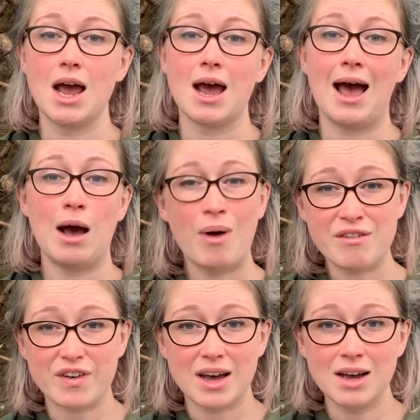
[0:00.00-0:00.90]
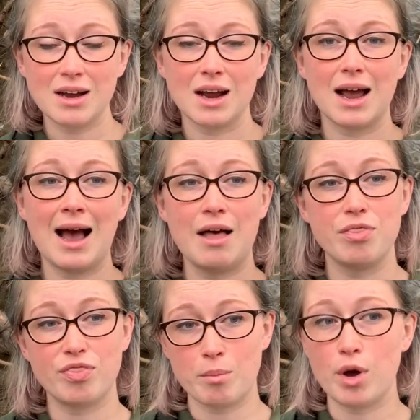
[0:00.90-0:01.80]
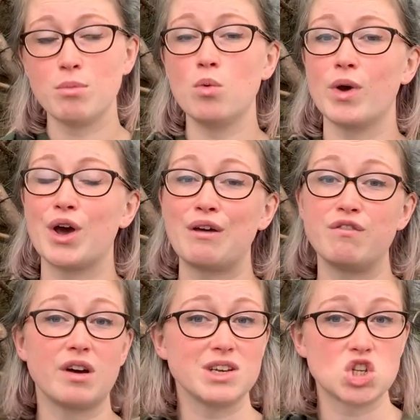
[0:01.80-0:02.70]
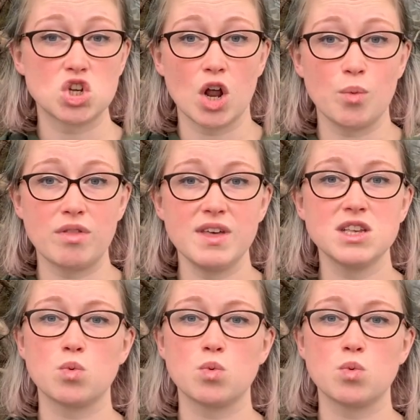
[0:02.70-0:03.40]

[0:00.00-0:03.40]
However, at the moment we're going very slow with this.